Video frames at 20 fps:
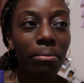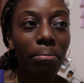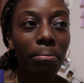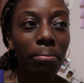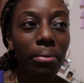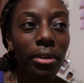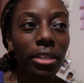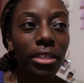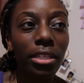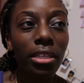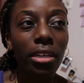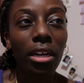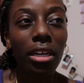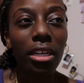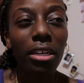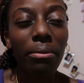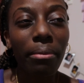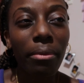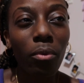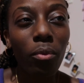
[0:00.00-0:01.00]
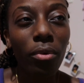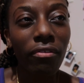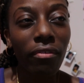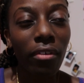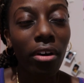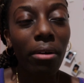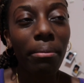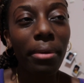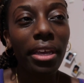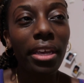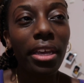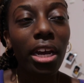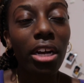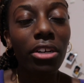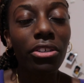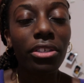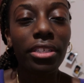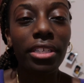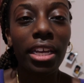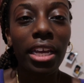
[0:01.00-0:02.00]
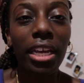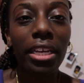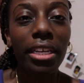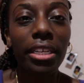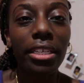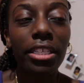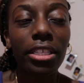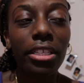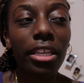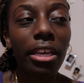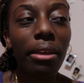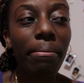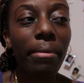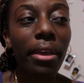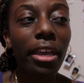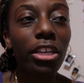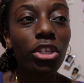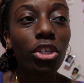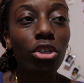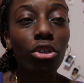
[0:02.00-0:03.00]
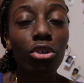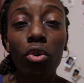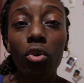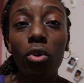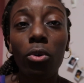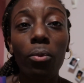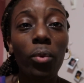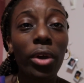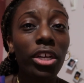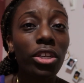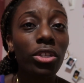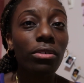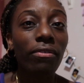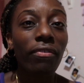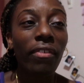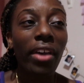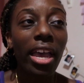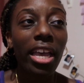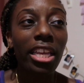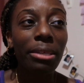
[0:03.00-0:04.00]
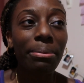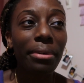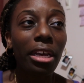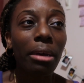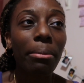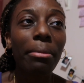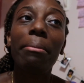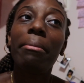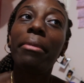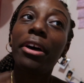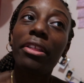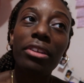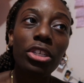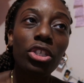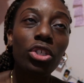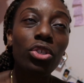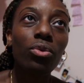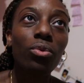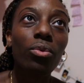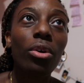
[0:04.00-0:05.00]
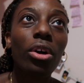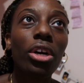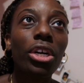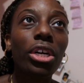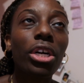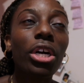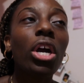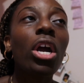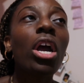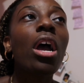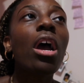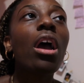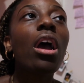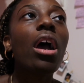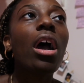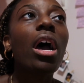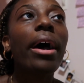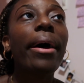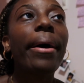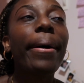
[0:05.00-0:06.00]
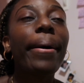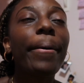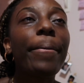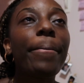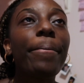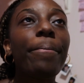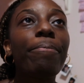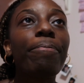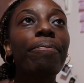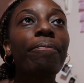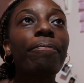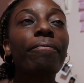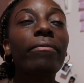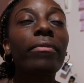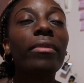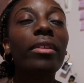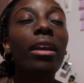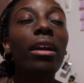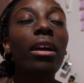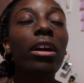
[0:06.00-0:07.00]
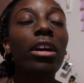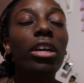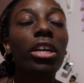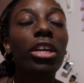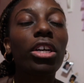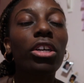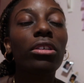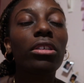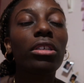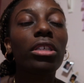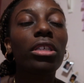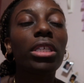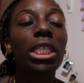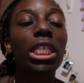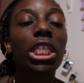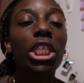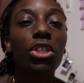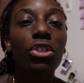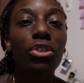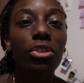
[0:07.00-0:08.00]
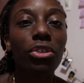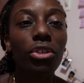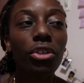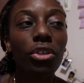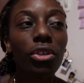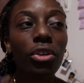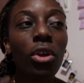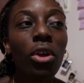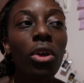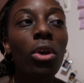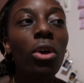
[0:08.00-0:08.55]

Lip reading: puts one of our main character, Tess, it makes her grow up way too fast and become a mother to her her sister,